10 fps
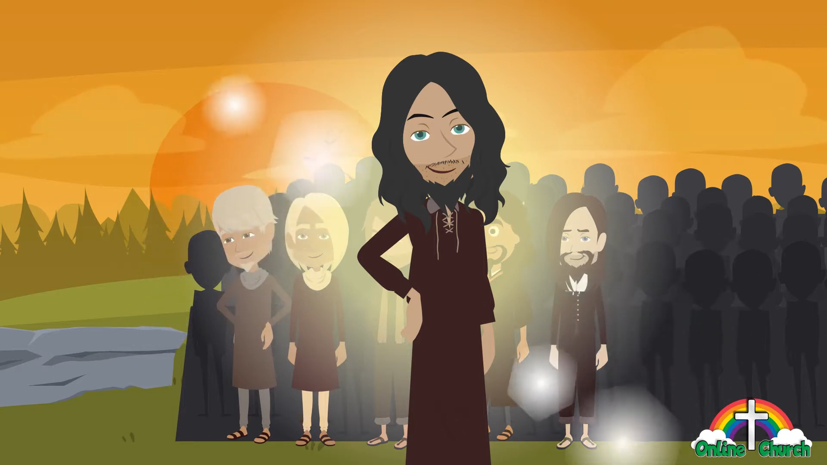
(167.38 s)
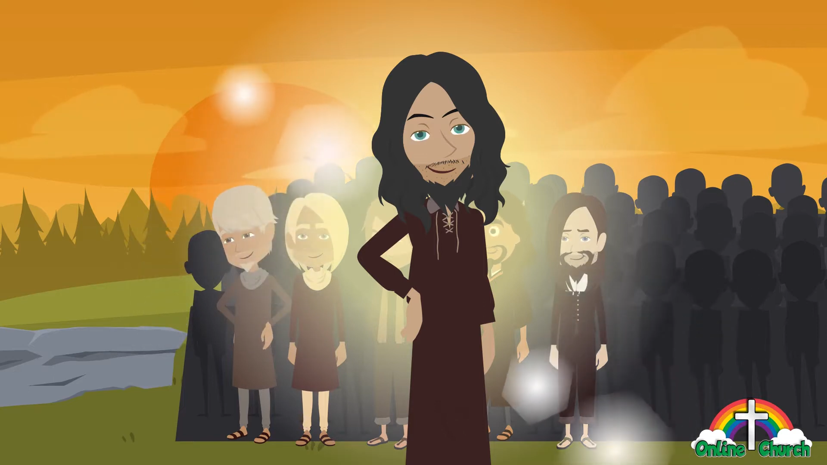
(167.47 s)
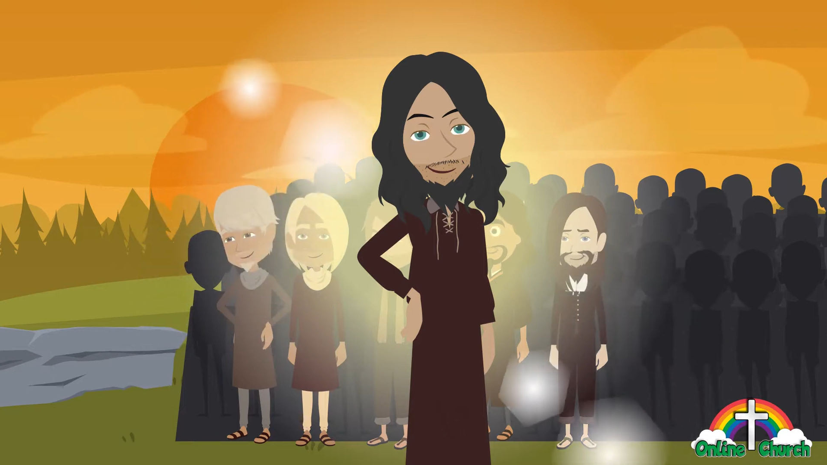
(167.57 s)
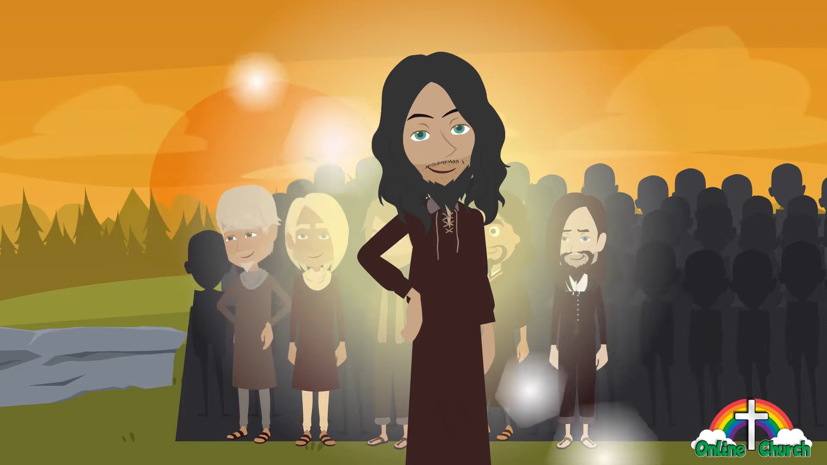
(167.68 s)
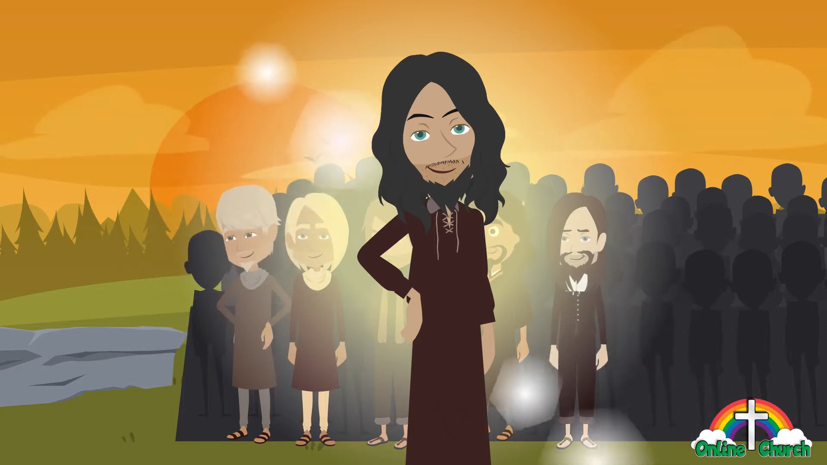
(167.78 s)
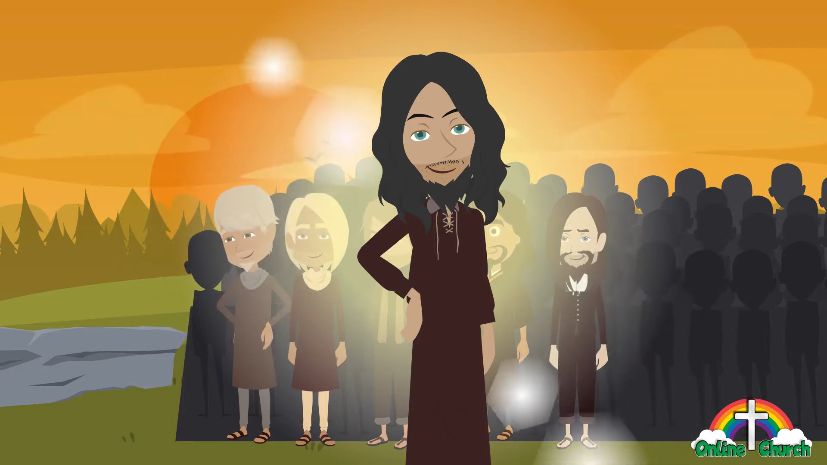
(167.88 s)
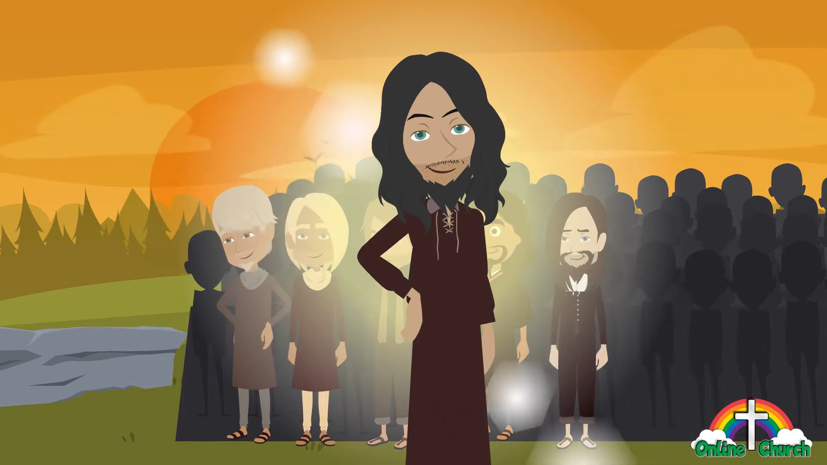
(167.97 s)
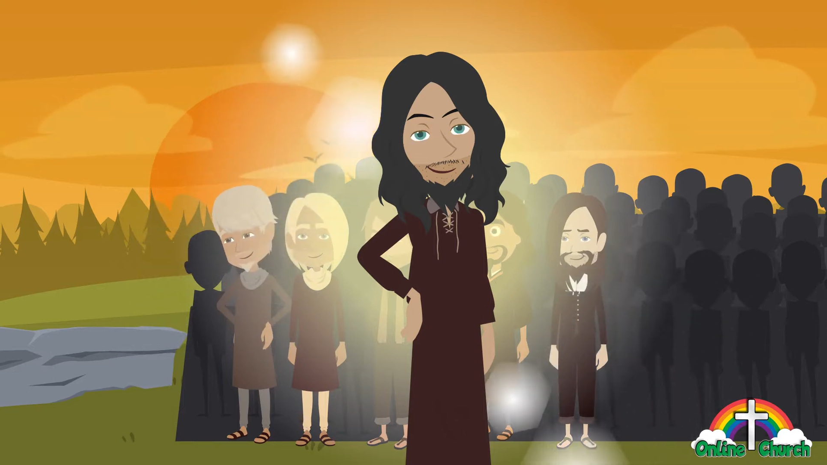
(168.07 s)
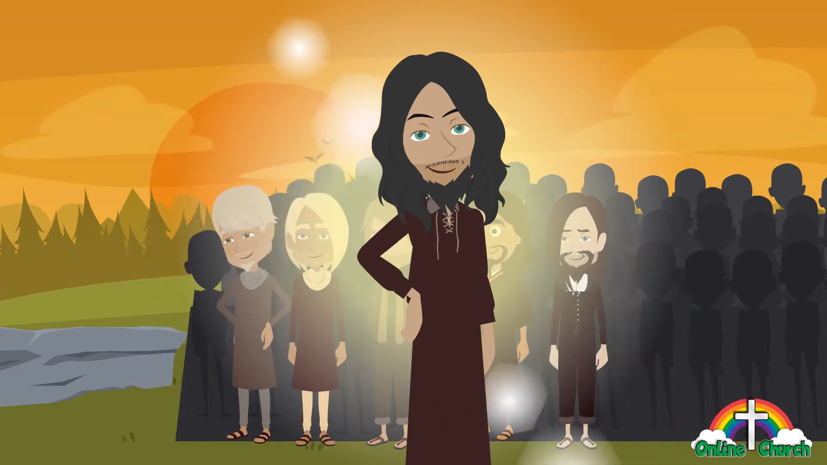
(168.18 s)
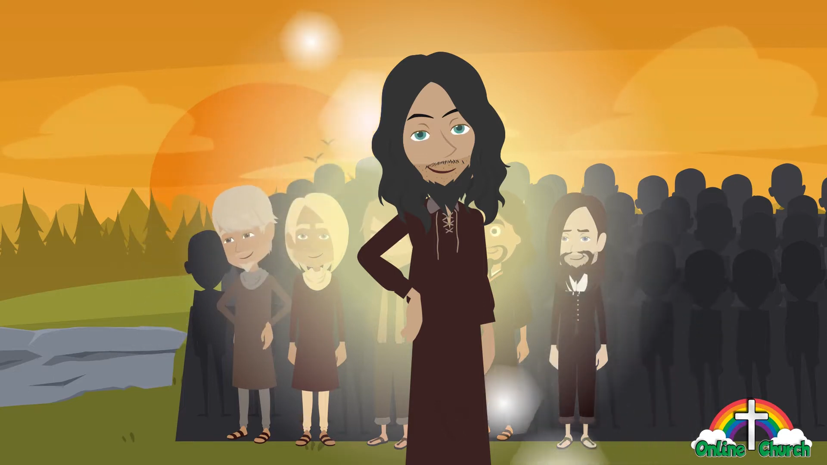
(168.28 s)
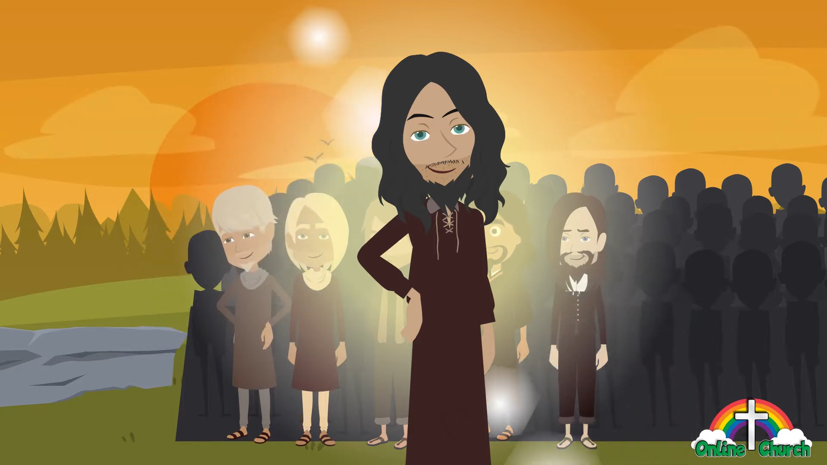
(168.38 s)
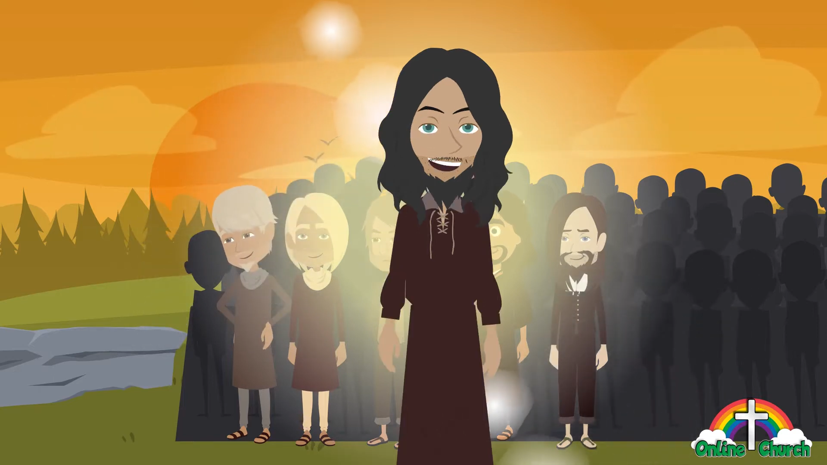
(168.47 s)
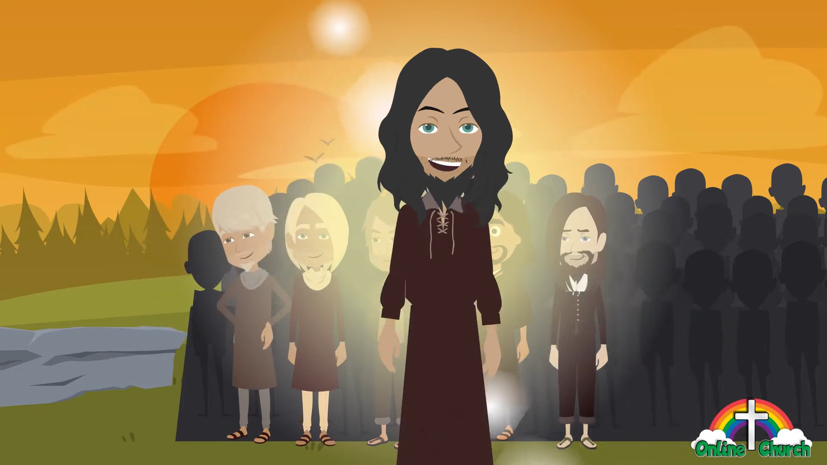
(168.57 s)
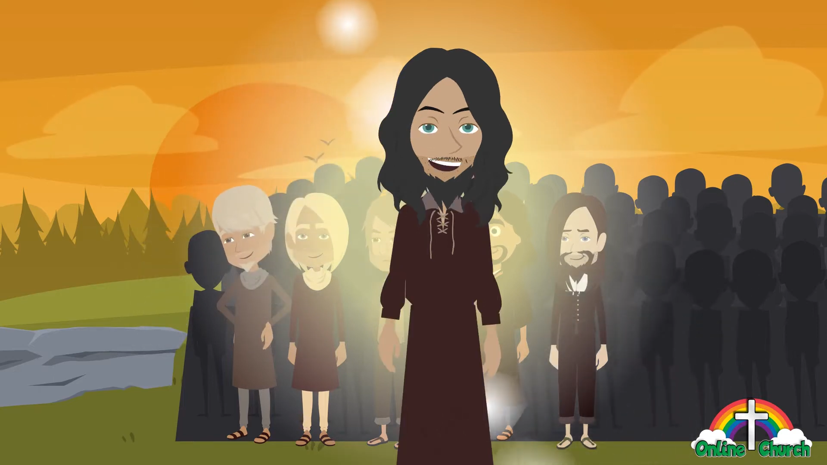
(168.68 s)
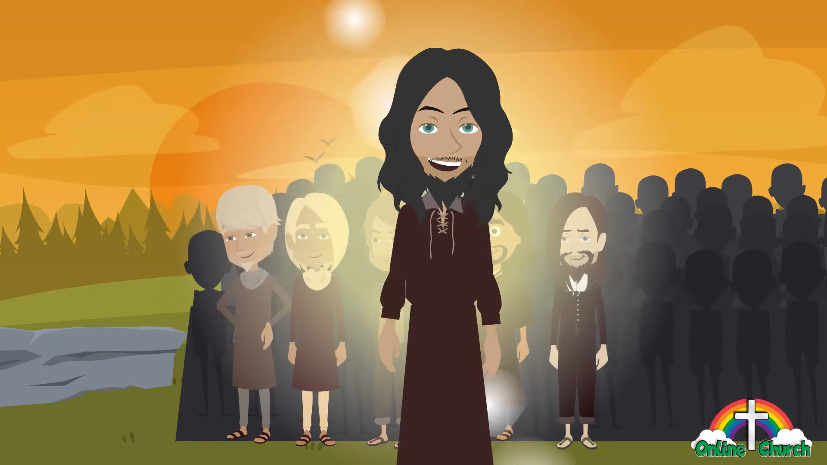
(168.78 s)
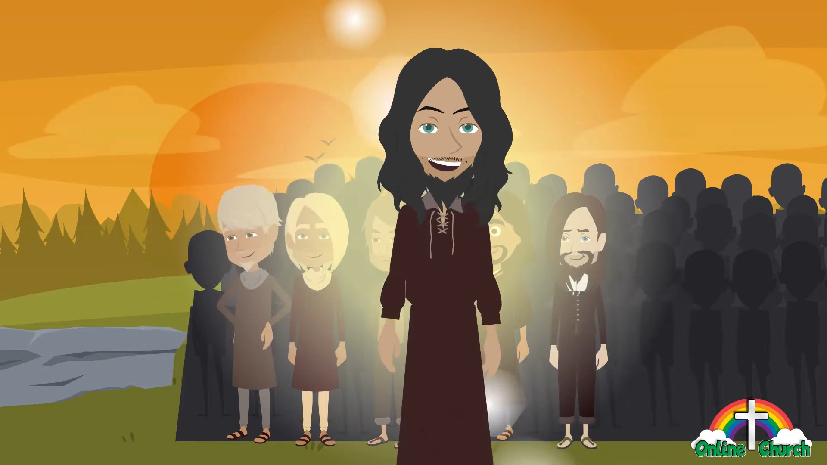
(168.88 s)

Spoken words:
Him. The